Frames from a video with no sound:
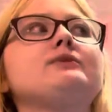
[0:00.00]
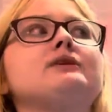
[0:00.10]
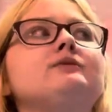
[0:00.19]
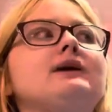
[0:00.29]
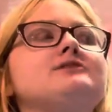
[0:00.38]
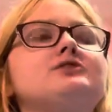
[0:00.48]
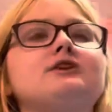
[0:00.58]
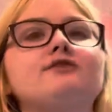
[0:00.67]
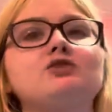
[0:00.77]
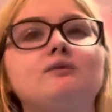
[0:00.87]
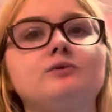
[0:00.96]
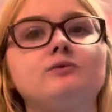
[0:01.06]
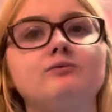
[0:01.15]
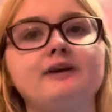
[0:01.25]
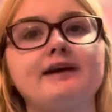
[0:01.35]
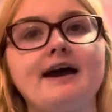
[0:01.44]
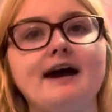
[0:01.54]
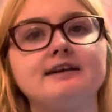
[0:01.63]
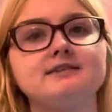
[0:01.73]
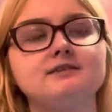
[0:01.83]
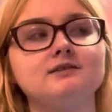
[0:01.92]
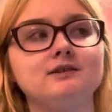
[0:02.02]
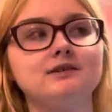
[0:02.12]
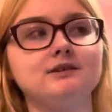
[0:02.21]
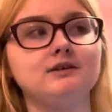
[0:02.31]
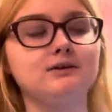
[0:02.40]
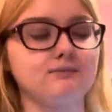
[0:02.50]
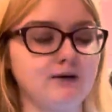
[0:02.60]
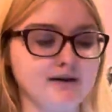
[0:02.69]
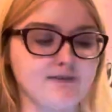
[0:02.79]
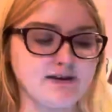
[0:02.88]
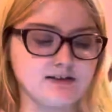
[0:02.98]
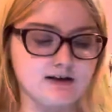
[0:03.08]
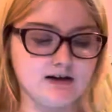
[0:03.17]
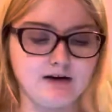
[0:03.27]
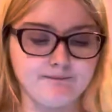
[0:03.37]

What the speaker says: but sometimes I just have trouble with gas. But anyways, that